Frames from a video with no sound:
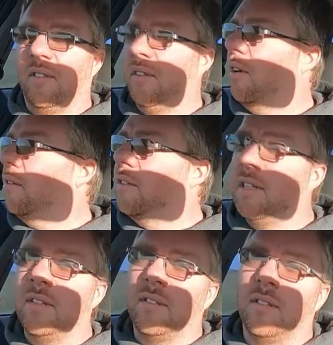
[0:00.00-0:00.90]

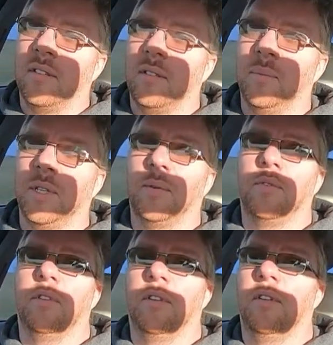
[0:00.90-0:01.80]
started when I
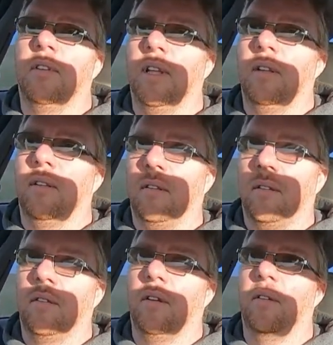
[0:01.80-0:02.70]
was
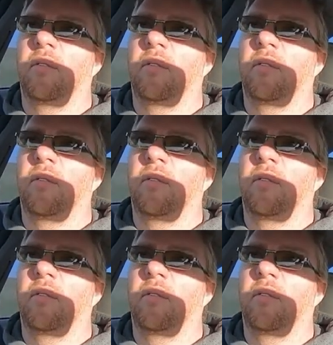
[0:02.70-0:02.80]
19, so